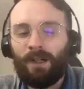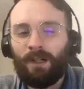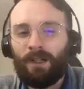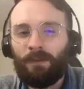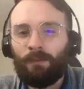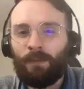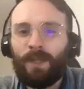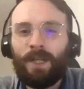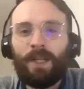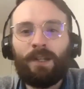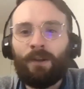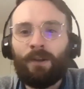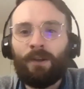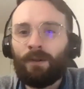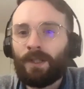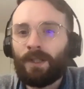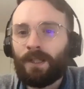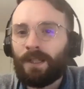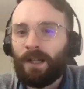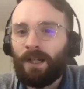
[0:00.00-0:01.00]
We didn't know at
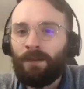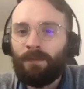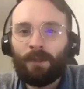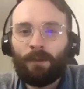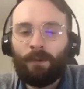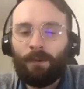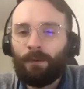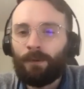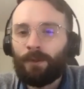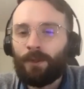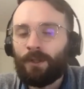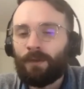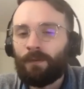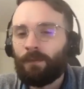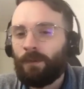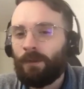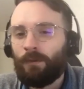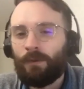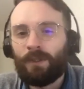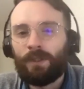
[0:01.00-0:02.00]
the time. We were just
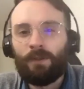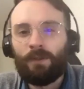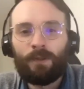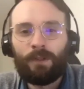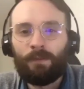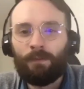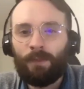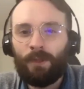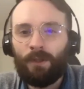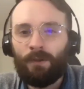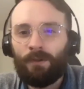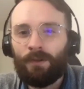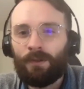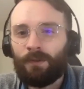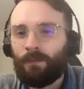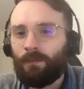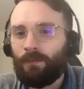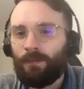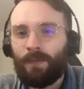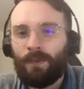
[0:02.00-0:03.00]
using those computers
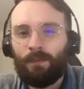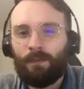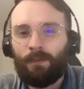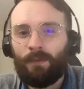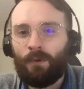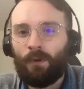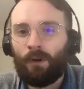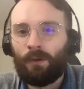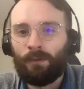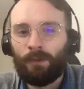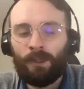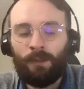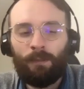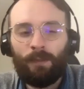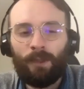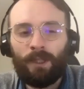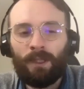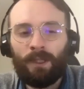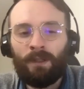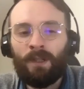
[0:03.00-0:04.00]
normally,
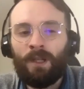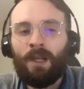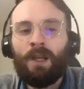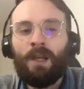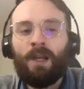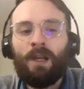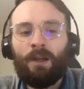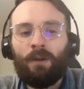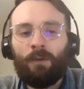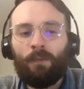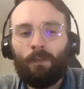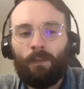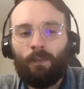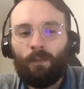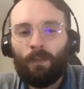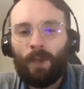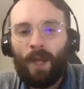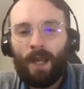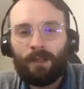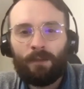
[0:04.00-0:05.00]
but
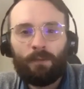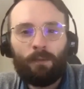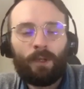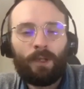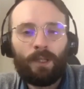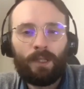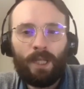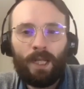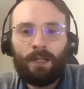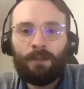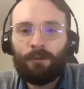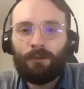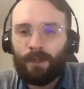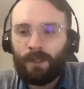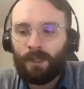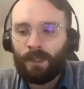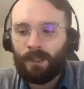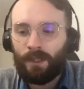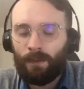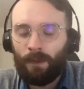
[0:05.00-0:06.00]
that's one of the dangerous
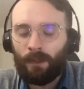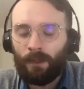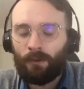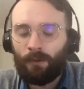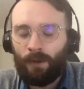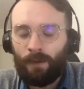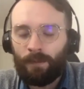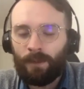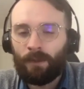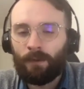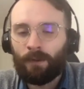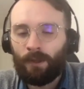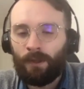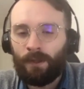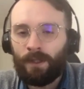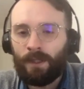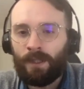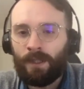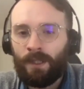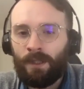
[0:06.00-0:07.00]
things about
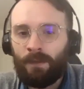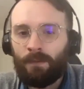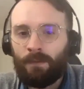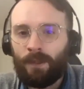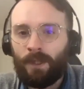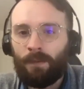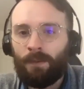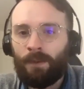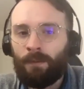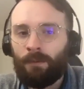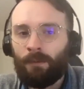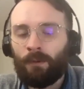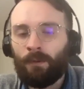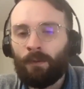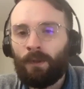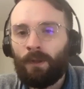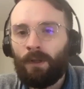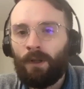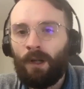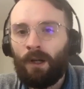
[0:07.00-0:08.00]
cryptocurrency that people
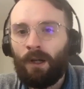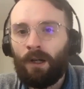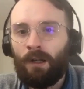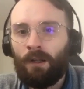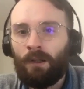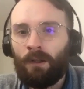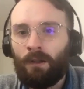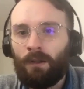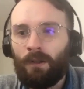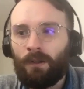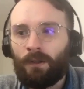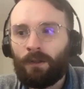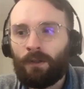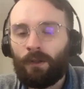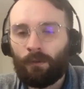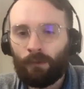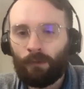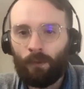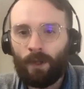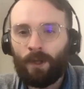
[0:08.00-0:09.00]

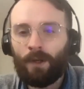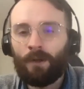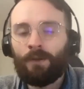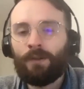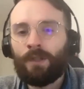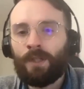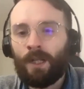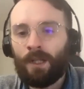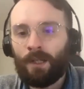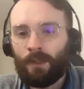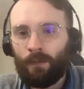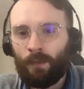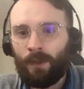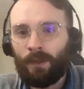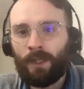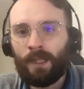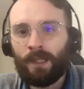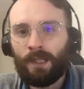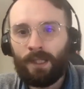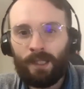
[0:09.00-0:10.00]
don't quite understand as well.
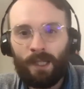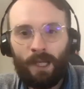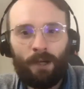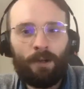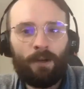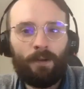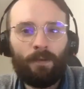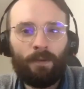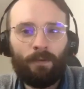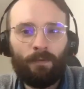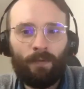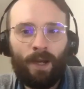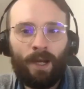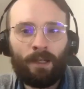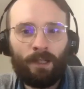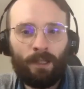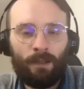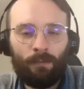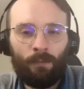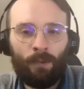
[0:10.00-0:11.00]
They get scared of the
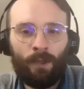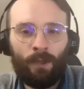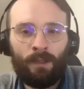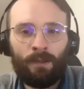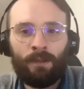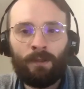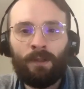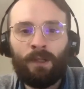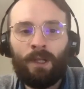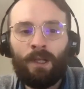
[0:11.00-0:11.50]
fact that when